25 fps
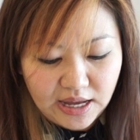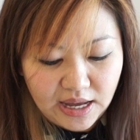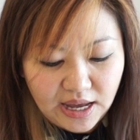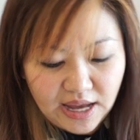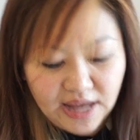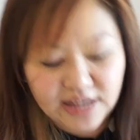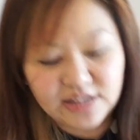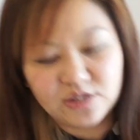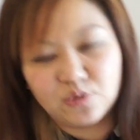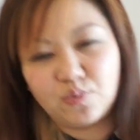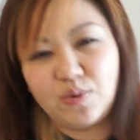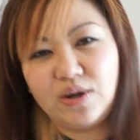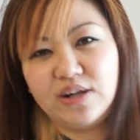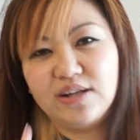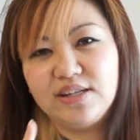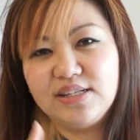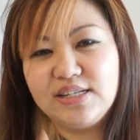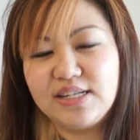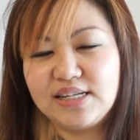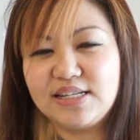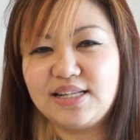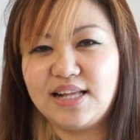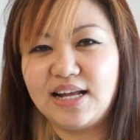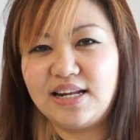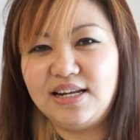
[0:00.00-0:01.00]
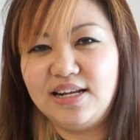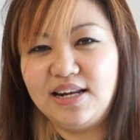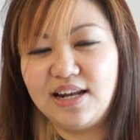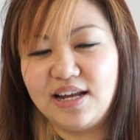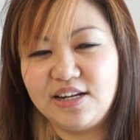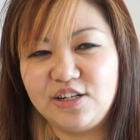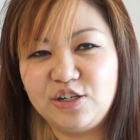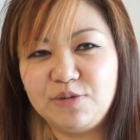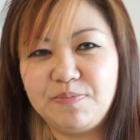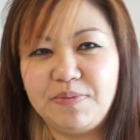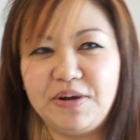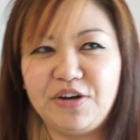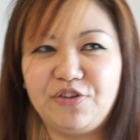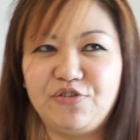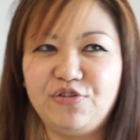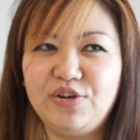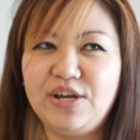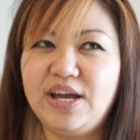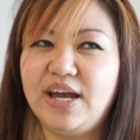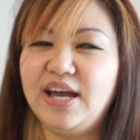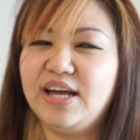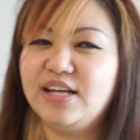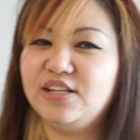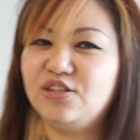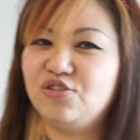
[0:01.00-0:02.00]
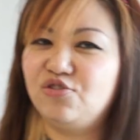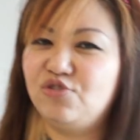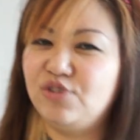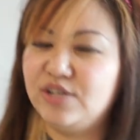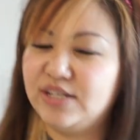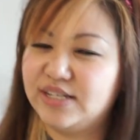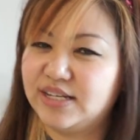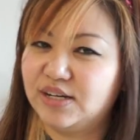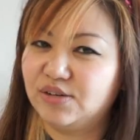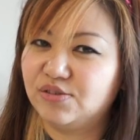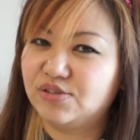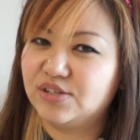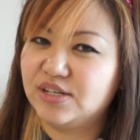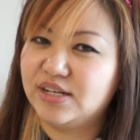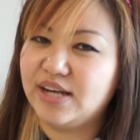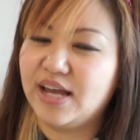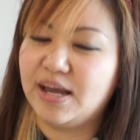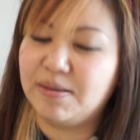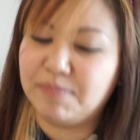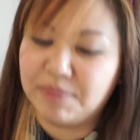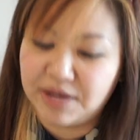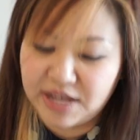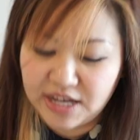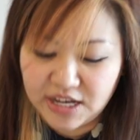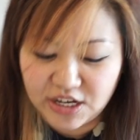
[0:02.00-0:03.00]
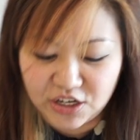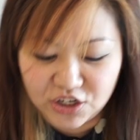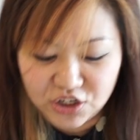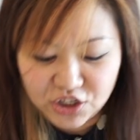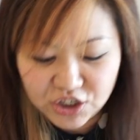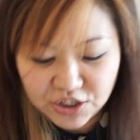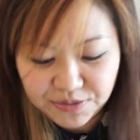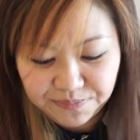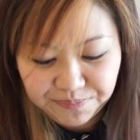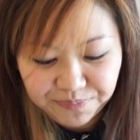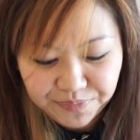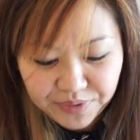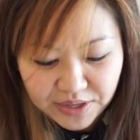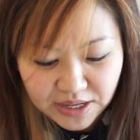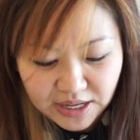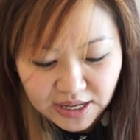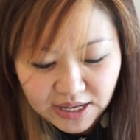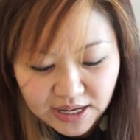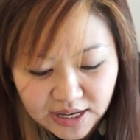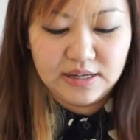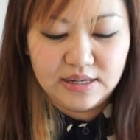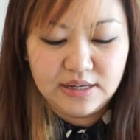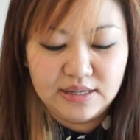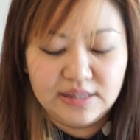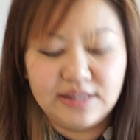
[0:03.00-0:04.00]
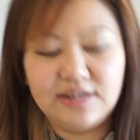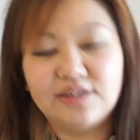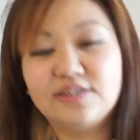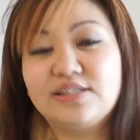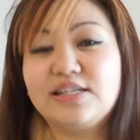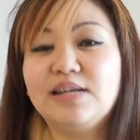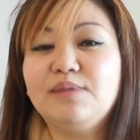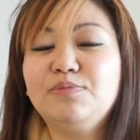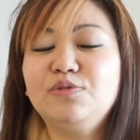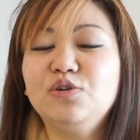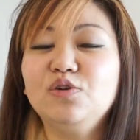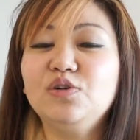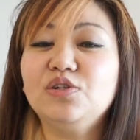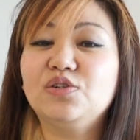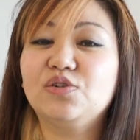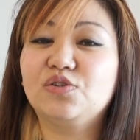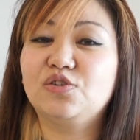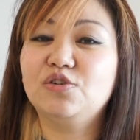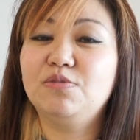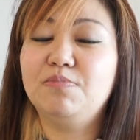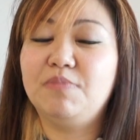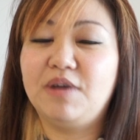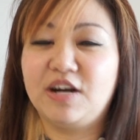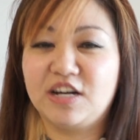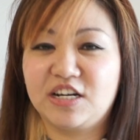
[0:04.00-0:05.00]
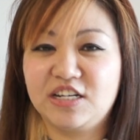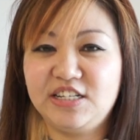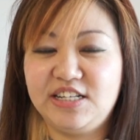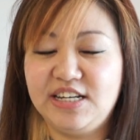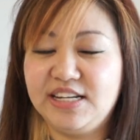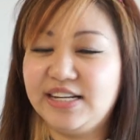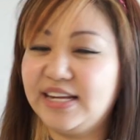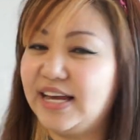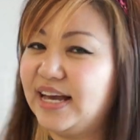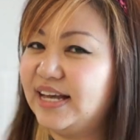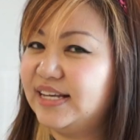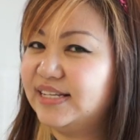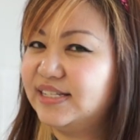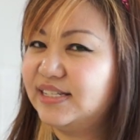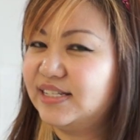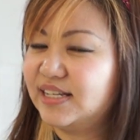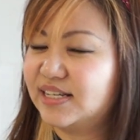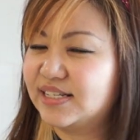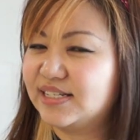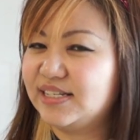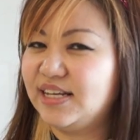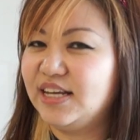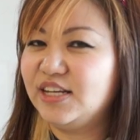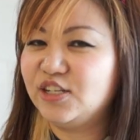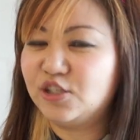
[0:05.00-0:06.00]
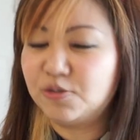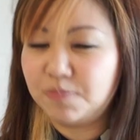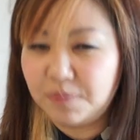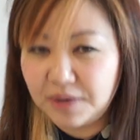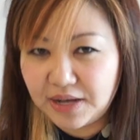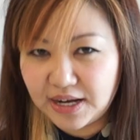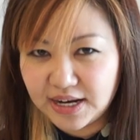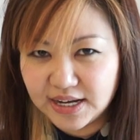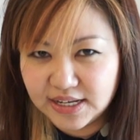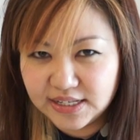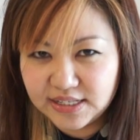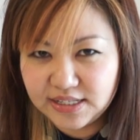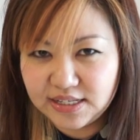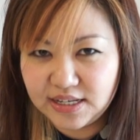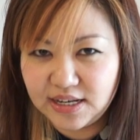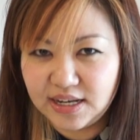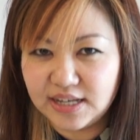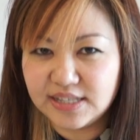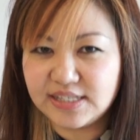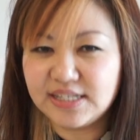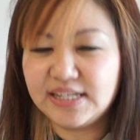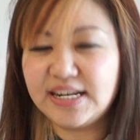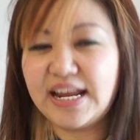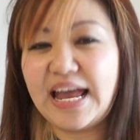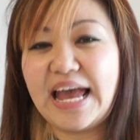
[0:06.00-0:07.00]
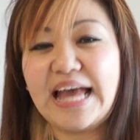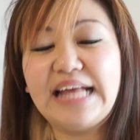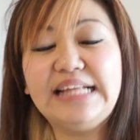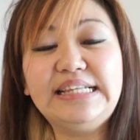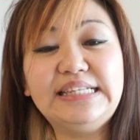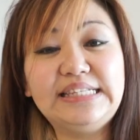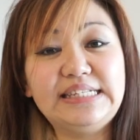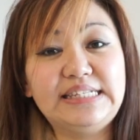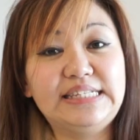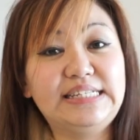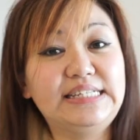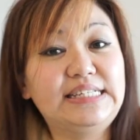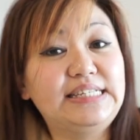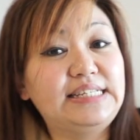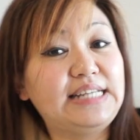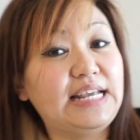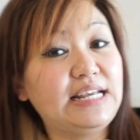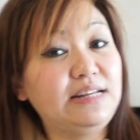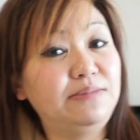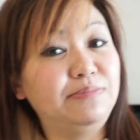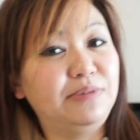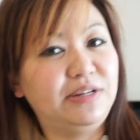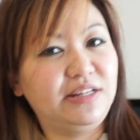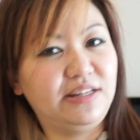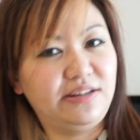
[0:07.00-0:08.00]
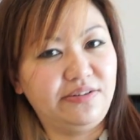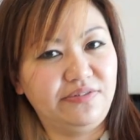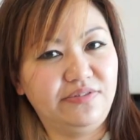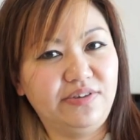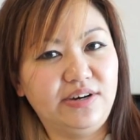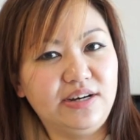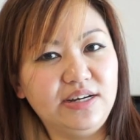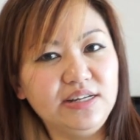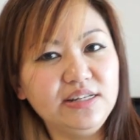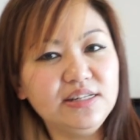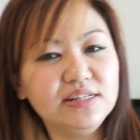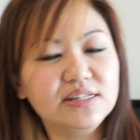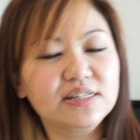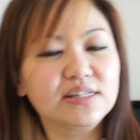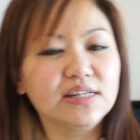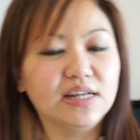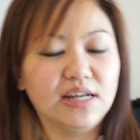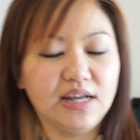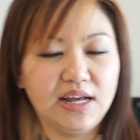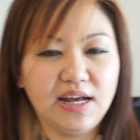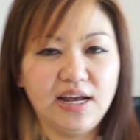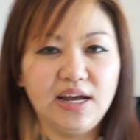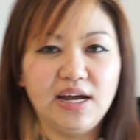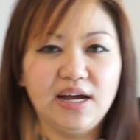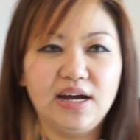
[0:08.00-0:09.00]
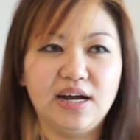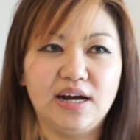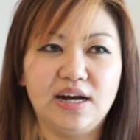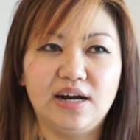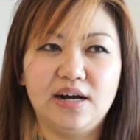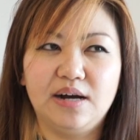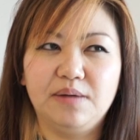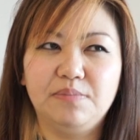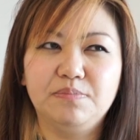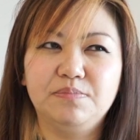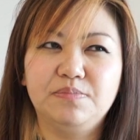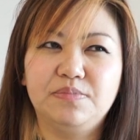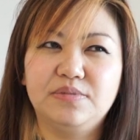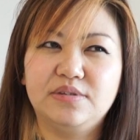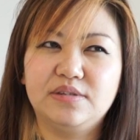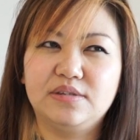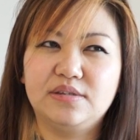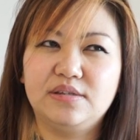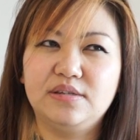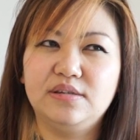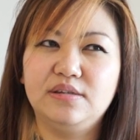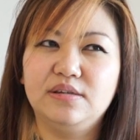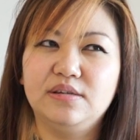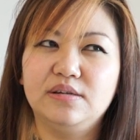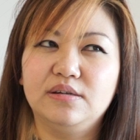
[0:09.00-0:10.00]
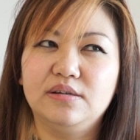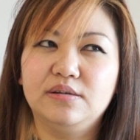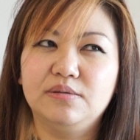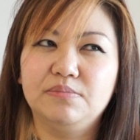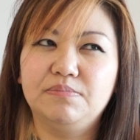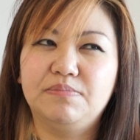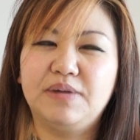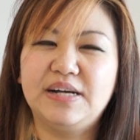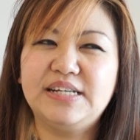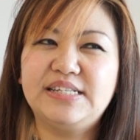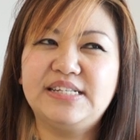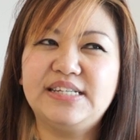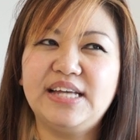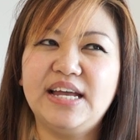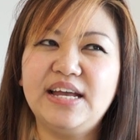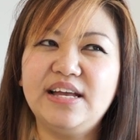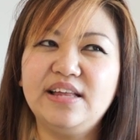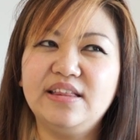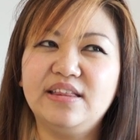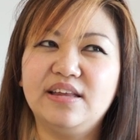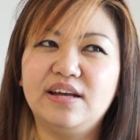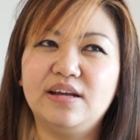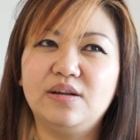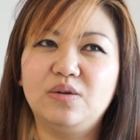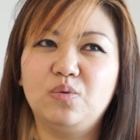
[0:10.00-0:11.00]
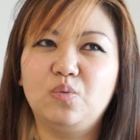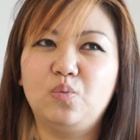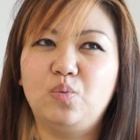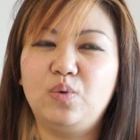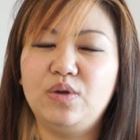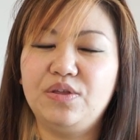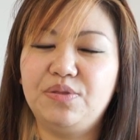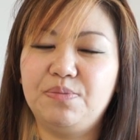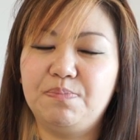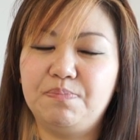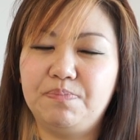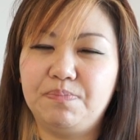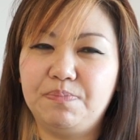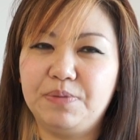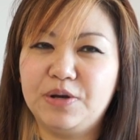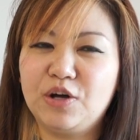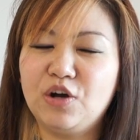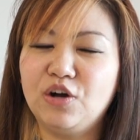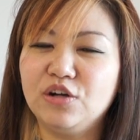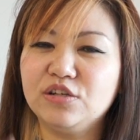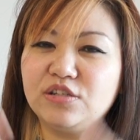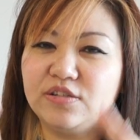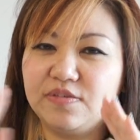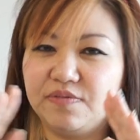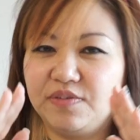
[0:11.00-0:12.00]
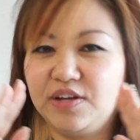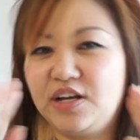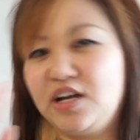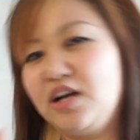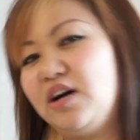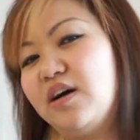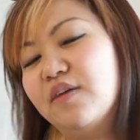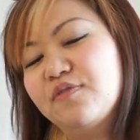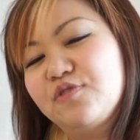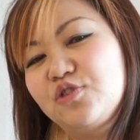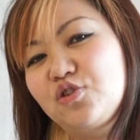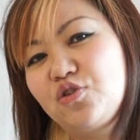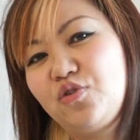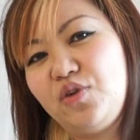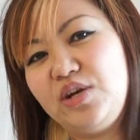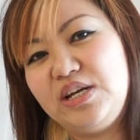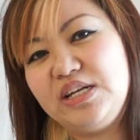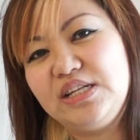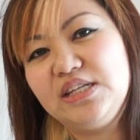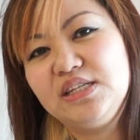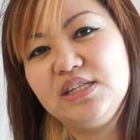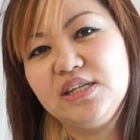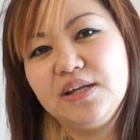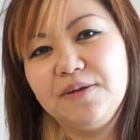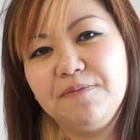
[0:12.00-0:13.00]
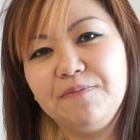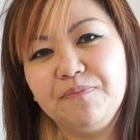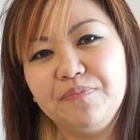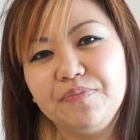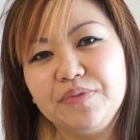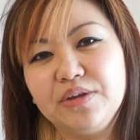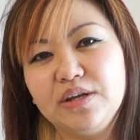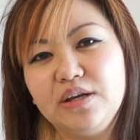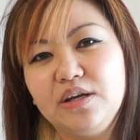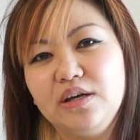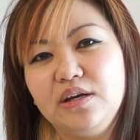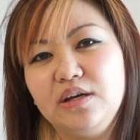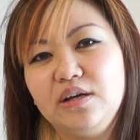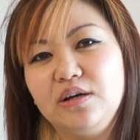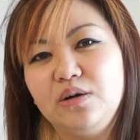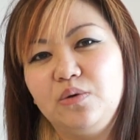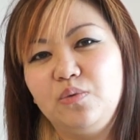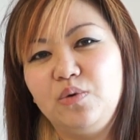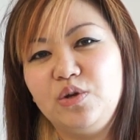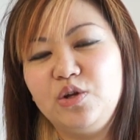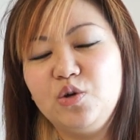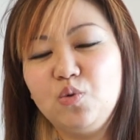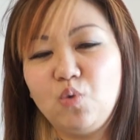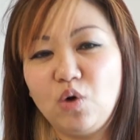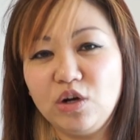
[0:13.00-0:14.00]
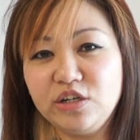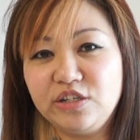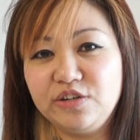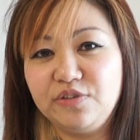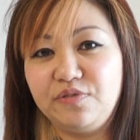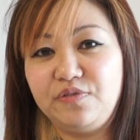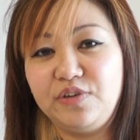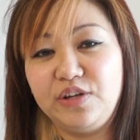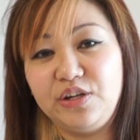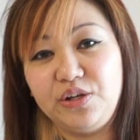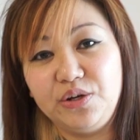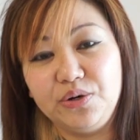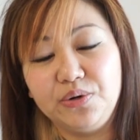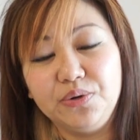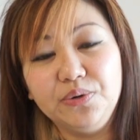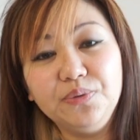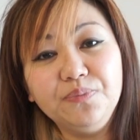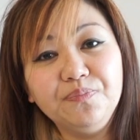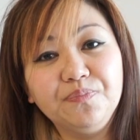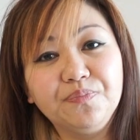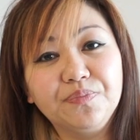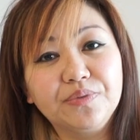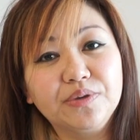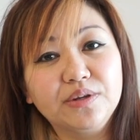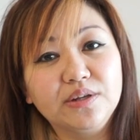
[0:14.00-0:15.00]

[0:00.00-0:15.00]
as well as a slightly larger battery at 3000 mAh. Now, Samsung is also marketing the S6 Edge Plus as an entertainment device by saying that because of the curved screen, when you watch a video,